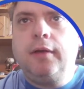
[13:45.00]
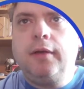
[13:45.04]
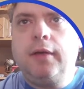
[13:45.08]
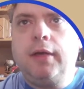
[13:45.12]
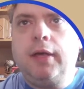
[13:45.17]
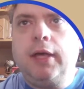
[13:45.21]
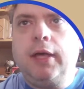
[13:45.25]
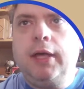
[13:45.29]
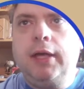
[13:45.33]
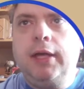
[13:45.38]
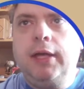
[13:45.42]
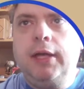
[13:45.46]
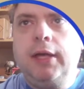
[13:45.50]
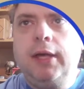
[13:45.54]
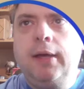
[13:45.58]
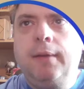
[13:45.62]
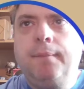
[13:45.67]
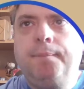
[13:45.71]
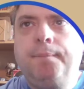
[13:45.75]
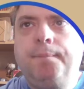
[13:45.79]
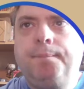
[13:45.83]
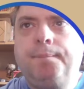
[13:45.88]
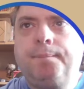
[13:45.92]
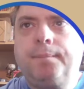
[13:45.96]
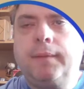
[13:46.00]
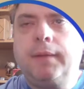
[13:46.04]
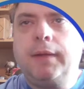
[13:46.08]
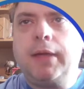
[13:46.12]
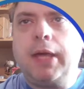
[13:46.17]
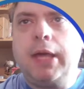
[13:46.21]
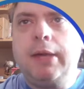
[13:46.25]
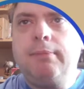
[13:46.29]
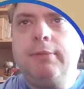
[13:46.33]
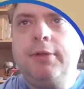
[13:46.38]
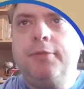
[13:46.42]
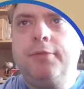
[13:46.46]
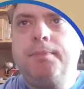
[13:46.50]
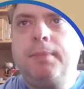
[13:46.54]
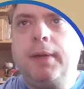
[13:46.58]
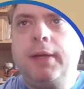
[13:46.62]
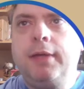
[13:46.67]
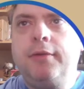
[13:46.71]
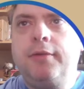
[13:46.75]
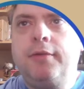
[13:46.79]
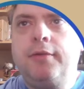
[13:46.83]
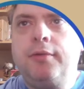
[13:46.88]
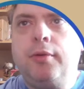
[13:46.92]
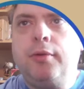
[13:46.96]
game is
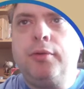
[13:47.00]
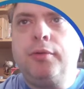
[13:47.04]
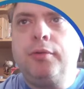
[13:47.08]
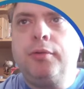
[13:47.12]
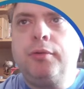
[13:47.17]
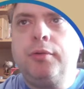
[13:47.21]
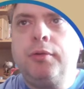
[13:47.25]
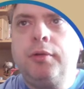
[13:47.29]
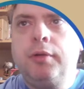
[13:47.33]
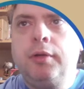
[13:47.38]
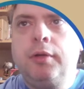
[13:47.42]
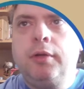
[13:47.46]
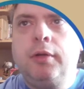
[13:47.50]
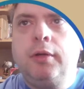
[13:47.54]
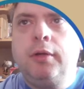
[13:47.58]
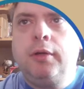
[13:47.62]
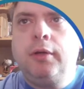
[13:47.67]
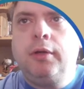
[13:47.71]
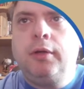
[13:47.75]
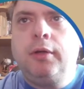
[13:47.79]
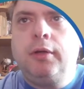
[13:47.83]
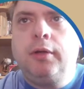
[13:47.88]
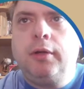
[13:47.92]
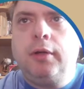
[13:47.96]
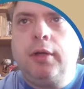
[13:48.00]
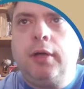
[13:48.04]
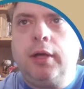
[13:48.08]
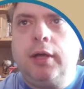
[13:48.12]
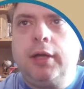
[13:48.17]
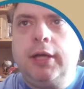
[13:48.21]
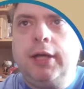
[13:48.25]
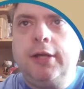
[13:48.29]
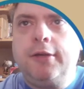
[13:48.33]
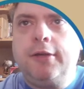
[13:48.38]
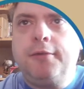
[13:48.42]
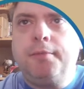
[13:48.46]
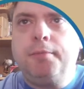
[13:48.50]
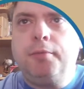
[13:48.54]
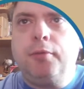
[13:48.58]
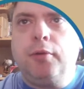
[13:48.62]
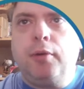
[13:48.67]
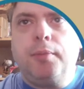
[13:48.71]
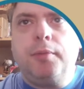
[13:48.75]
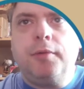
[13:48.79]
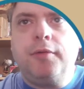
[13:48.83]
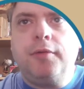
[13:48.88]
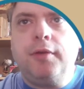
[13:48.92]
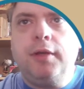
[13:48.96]
based on a kid's
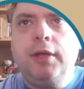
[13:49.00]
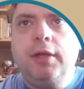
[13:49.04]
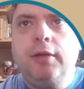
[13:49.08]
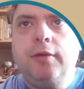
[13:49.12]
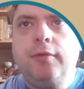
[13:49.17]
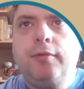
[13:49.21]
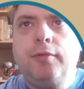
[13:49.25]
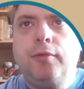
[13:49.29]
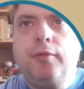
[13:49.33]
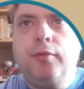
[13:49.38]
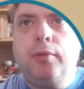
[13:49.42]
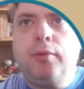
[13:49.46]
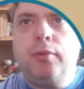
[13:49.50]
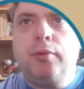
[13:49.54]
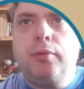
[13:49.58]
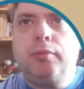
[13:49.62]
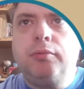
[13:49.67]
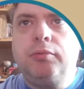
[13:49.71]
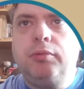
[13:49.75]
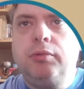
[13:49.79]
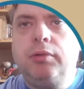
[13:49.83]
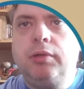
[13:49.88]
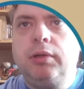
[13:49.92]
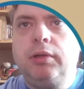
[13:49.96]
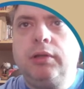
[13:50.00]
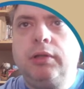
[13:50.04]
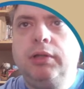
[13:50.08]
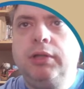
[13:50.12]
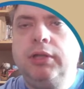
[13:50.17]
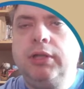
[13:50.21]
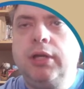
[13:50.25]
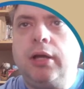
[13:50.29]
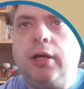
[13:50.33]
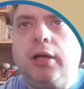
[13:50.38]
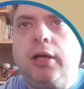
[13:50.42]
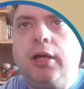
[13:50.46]
property for young